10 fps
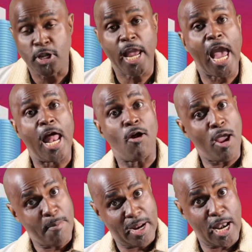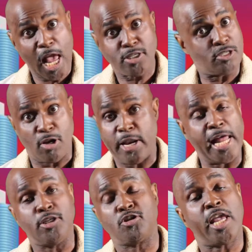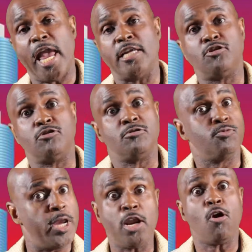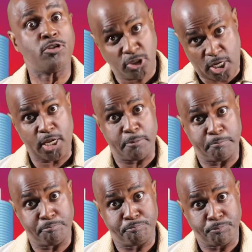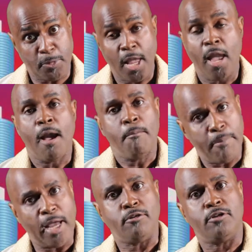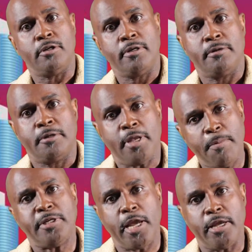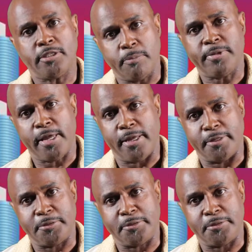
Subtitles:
I don't have my glasses on. I just can't read or see. But let me tell you something.